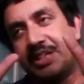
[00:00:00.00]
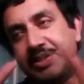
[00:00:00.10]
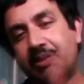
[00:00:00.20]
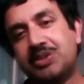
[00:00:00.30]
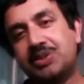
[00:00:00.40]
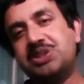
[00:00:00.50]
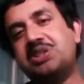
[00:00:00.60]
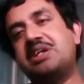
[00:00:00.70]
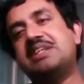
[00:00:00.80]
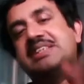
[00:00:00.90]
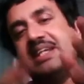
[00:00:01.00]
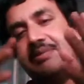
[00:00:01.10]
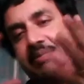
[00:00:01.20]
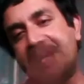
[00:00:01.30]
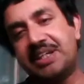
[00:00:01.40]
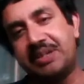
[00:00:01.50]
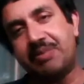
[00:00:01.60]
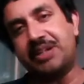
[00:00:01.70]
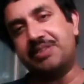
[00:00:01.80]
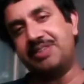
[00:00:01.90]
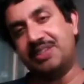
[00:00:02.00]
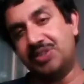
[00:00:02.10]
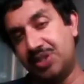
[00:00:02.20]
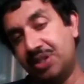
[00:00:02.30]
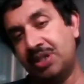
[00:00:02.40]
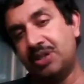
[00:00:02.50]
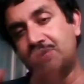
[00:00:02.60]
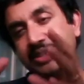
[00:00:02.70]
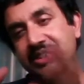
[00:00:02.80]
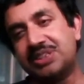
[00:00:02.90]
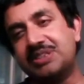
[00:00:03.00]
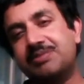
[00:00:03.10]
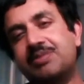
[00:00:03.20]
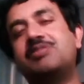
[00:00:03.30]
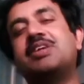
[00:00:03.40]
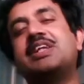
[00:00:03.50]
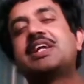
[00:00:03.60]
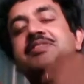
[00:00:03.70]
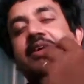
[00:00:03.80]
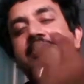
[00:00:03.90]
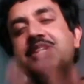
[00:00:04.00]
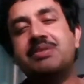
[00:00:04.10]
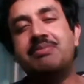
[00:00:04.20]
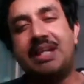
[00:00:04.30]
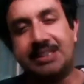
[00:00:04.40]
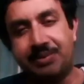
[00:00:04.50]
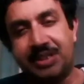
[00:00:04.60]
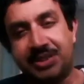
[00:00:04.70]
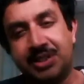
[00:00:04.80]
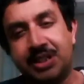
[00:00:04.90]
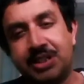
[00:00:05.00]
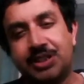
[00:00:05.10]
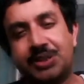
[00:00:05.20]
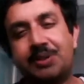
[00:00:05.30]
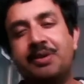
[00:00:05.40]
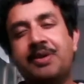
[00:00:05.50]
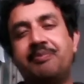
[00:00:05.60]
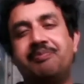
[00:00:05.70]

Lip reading: it also generates a magnetic part of energy, which is for the information management. So,